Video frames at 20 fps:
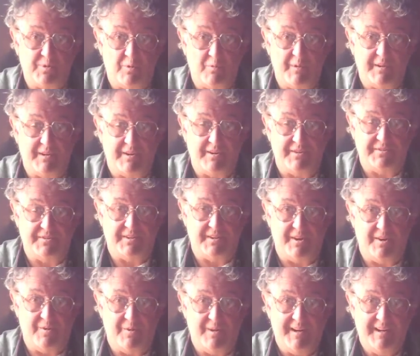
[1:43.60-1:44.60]
what we're going to
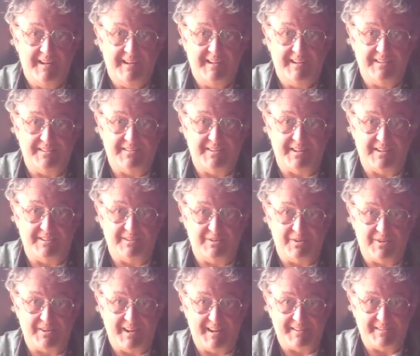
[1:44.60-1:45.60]
go and take a
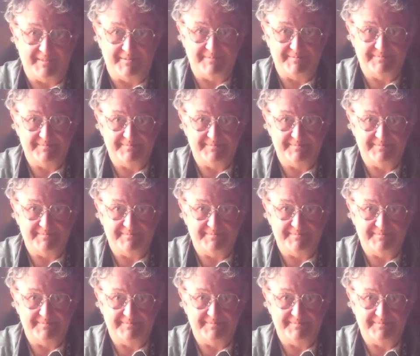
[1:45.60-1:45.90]
look at.